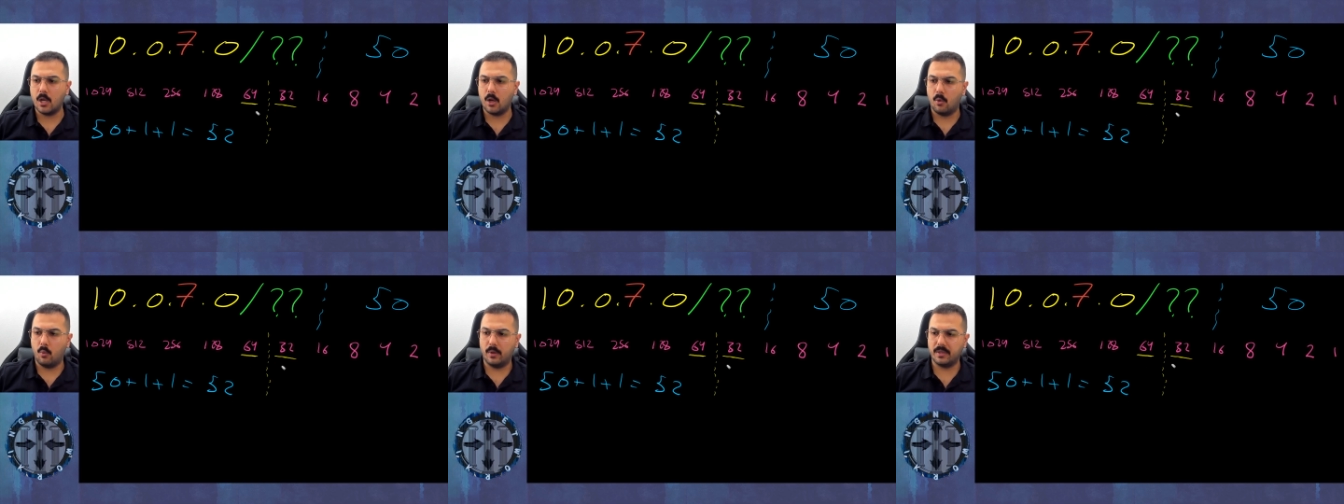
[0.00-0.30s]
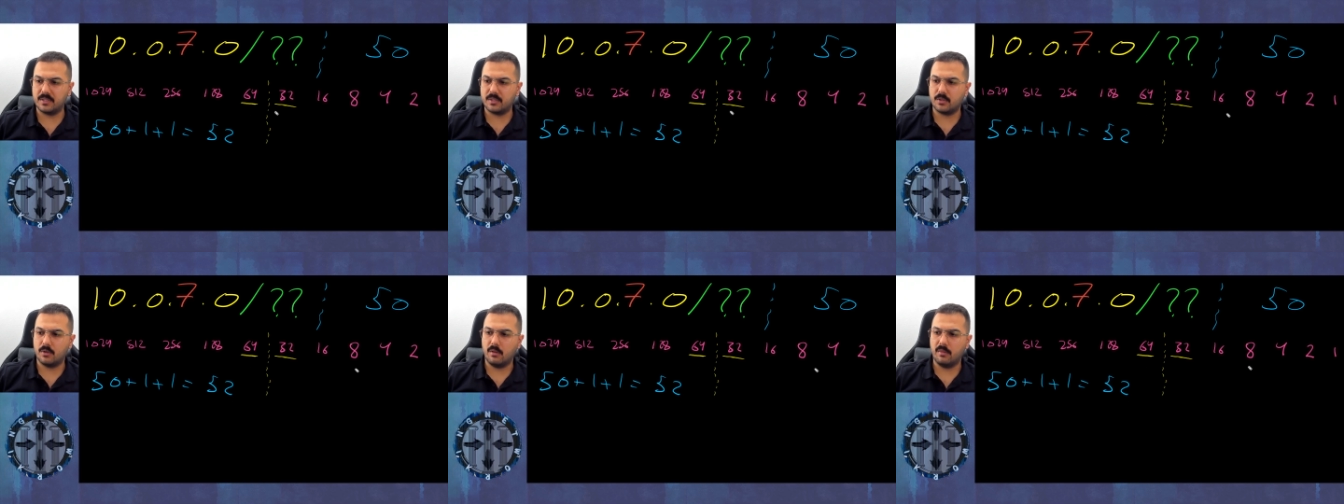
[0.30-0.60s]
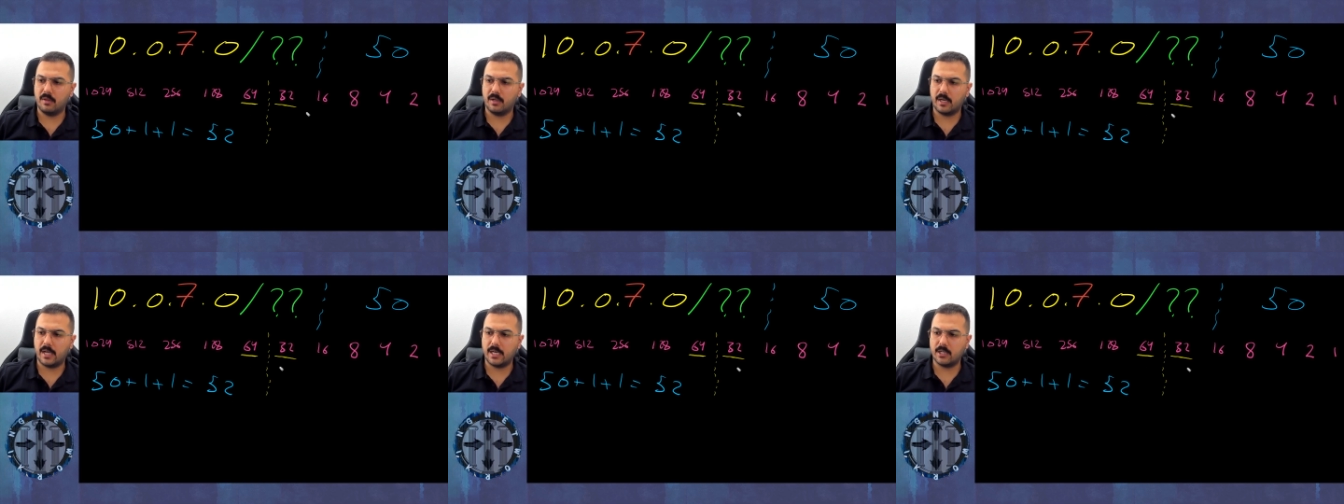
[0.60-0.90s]
What's on
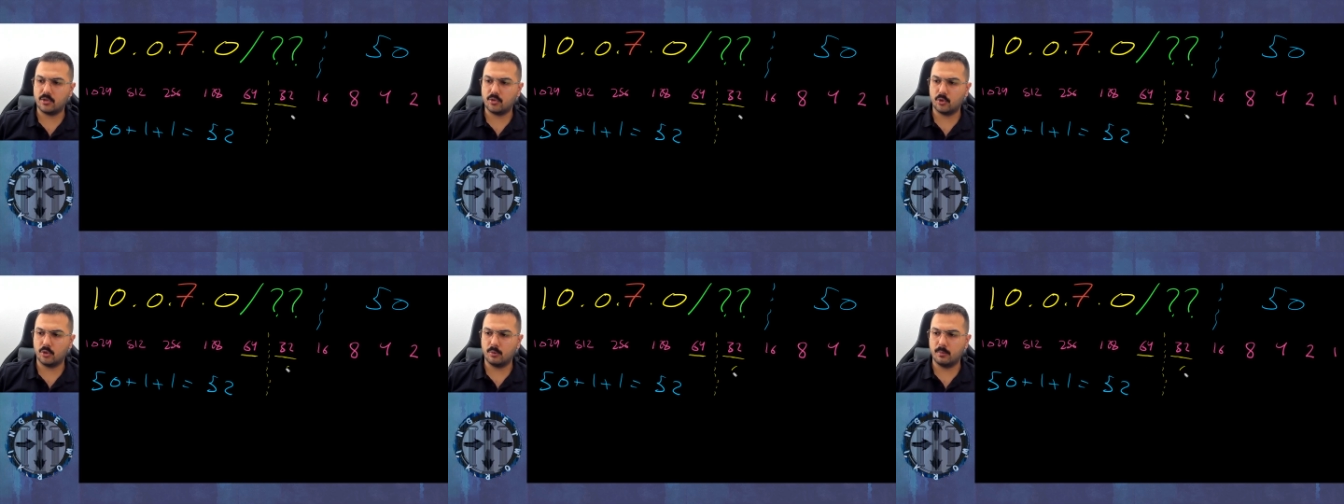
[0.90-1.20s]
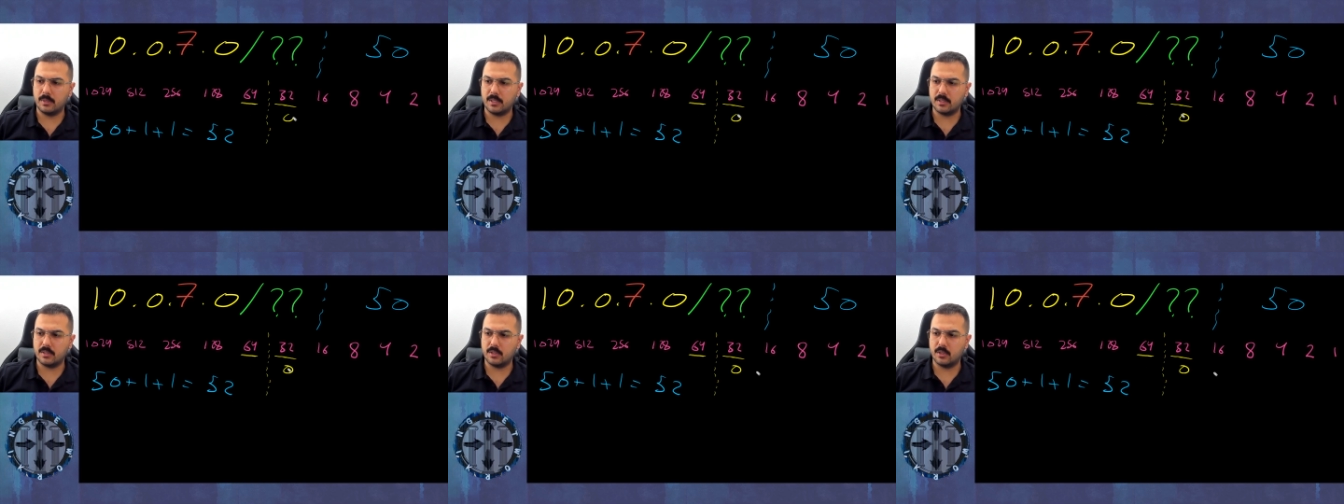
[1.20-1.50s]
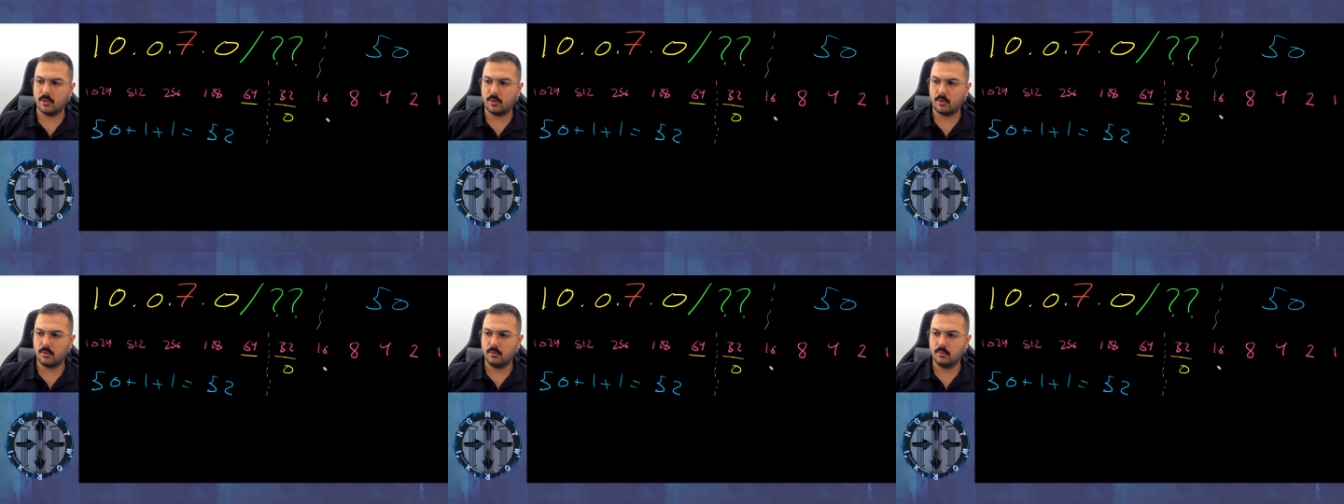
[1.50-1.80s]
the right should be
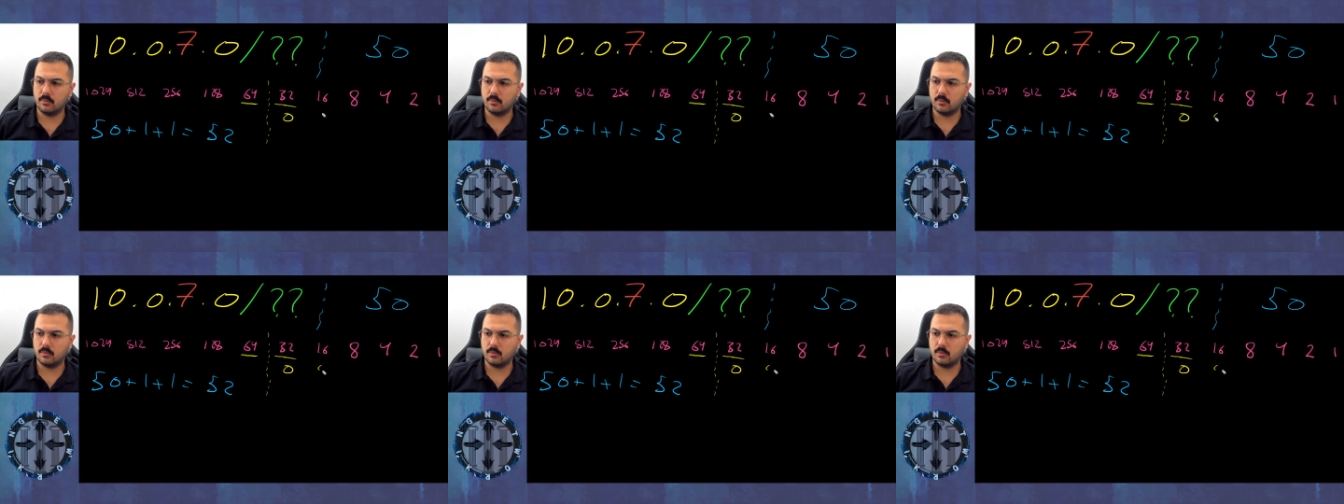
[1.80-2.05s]
0,